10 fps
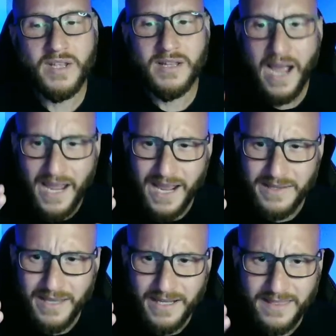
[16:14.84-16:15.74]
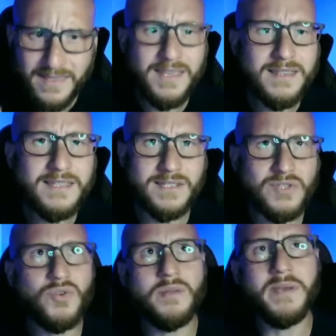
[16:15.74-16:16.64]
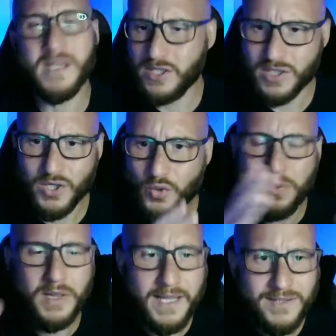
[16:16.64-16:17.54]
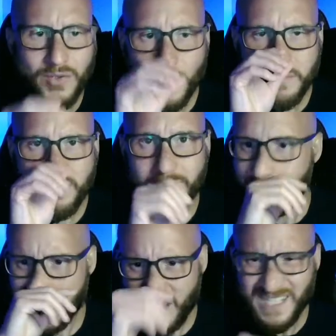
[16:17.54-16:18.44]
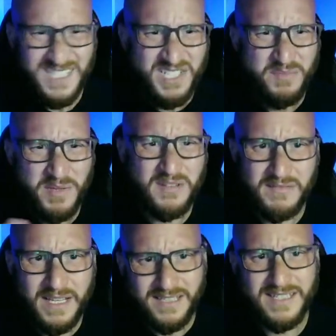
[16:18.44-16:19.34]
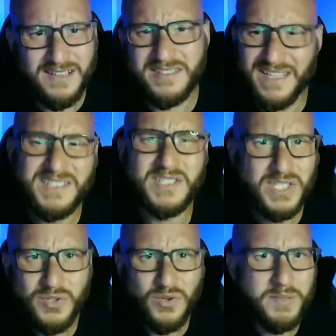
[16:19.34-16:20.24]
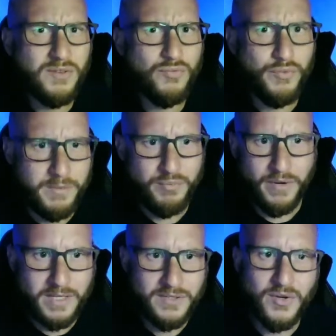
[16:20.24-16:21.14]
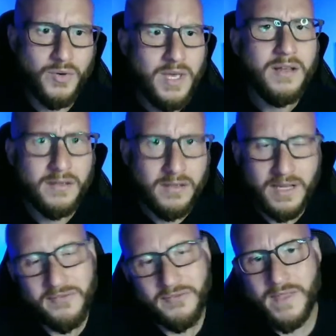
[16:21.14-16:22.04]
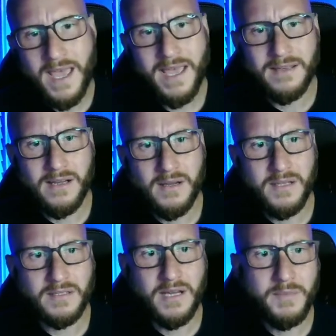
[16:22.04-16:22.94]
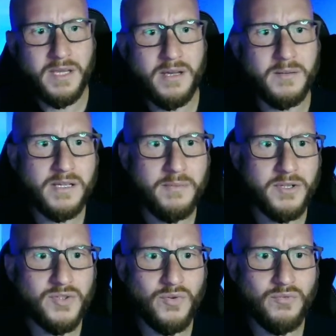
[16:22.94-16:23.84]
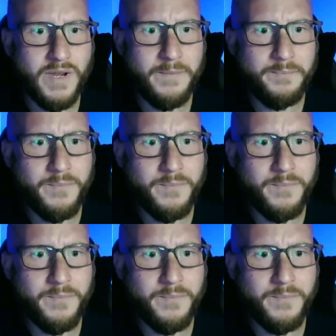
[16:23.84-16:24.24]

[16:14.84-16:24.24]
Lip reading: I think this is going to be just a new play to it, but it might actually just be like it sounds like. It's just going to be a reprint. So look out for that coming soon, right?